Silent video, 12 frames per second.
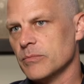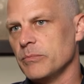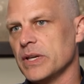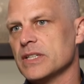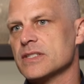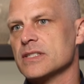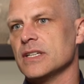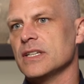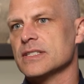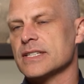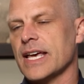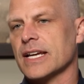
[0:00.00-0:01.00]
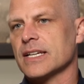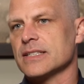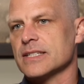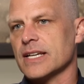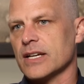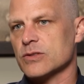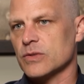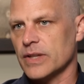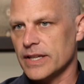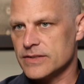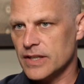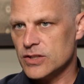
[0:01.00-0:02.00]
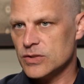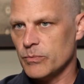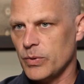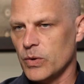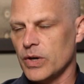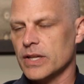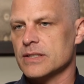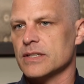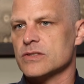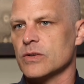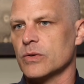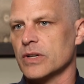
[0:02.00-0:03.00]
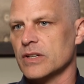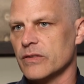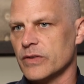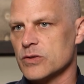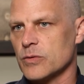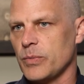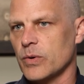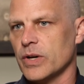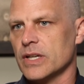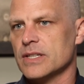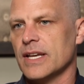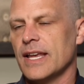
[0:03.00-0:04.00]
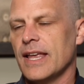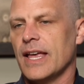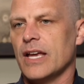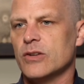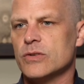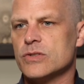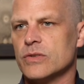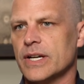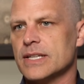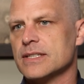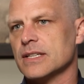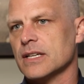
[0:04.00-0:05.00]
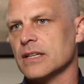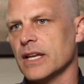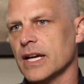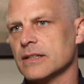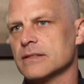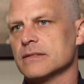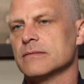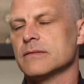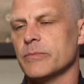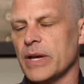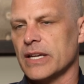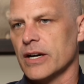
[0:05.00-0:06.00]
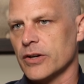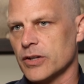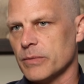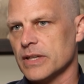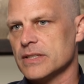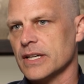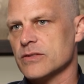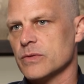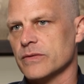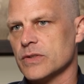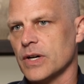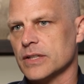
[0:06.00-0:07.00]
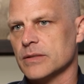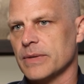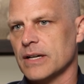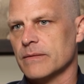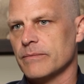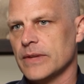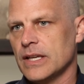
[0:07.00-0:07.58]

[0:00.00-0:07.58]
Big C is that contextualization point, its own individual point, and you're trying to connect the main argument as we've talked about.